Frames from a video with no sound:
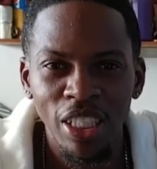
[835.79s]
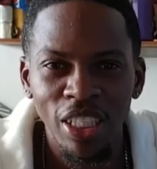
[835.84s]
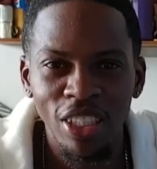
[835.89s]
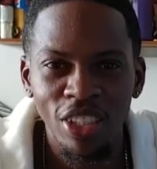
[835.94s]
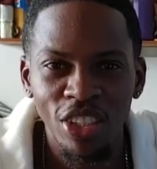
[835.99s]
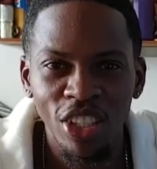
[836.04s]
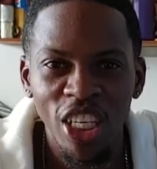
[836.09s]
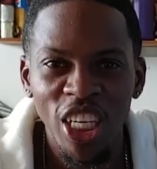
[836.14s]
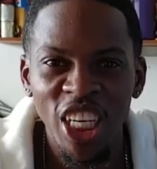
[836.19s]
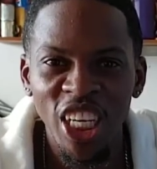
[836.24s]

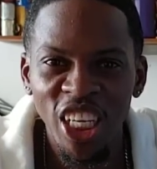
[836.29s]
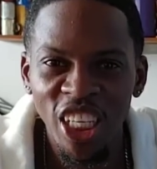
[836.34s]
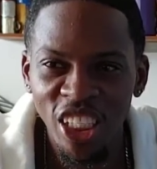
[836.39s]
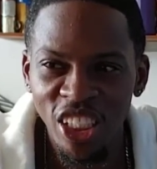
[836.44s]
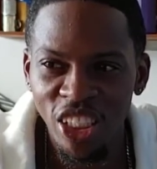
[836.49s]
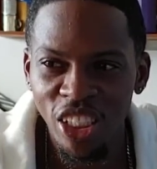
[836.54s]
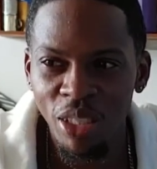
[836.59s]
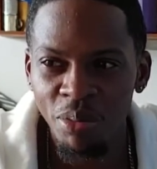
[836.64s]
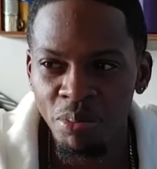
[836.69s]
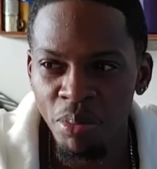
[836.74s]
you know,
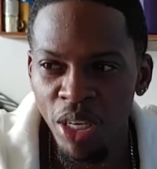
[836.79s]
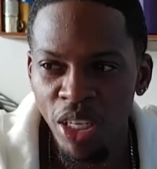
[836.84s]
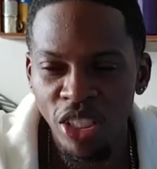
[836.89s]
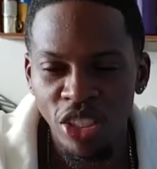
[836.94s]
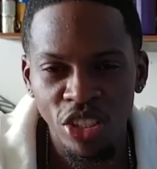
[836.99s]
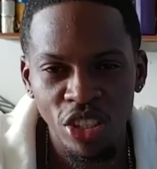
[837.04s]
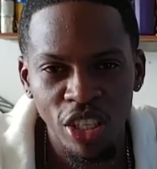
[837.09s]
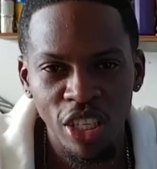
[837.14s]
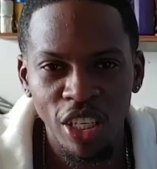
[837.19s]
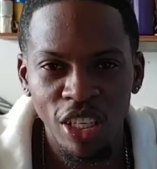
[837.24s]
engine
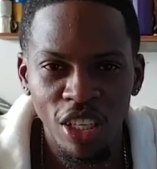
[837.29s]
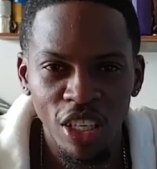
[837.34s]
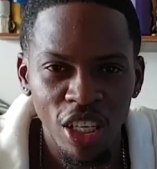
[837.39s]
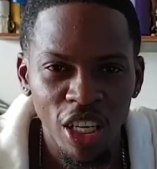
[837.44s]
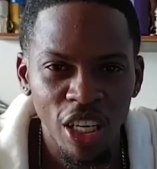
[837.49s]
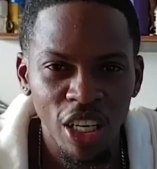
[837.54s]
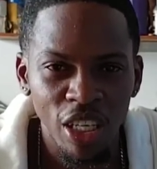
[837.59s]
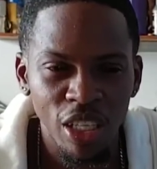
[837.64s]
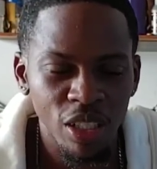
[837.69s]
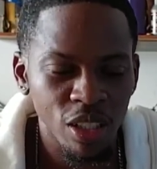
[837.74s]
mods to get the
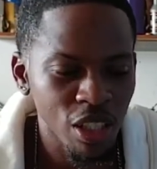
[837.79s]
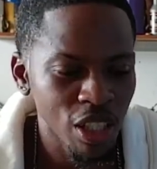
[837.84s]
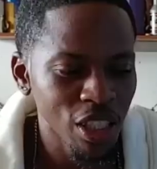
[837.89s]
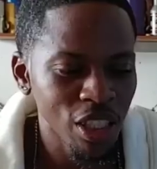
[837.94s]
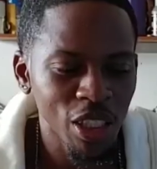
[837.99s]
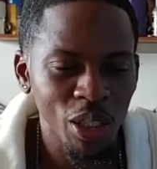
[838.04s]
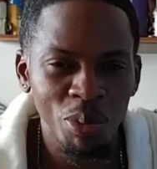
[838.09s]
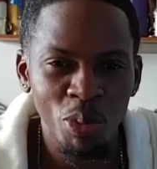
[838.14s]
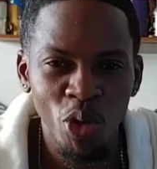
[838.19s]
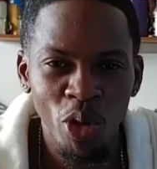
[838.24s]
car a
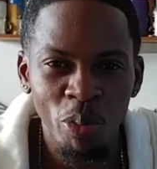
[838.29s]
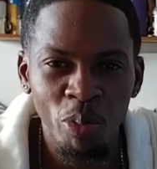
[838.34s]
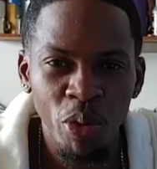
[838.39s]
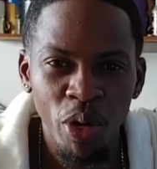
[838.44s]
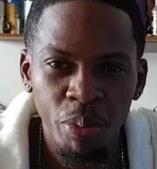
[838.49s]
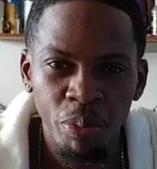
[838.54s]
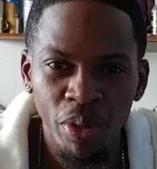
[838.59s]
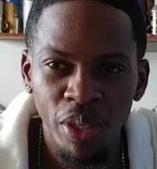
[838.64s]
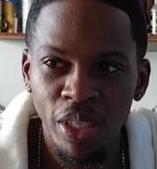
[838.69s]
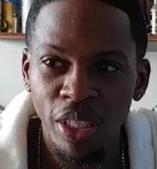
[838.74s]
little more
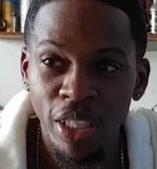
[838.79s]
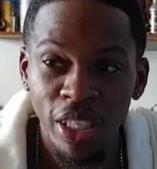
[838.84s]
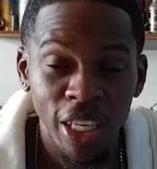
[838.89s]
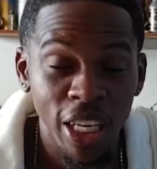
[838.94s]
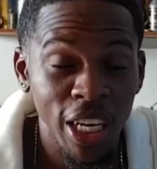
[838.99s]
preppy.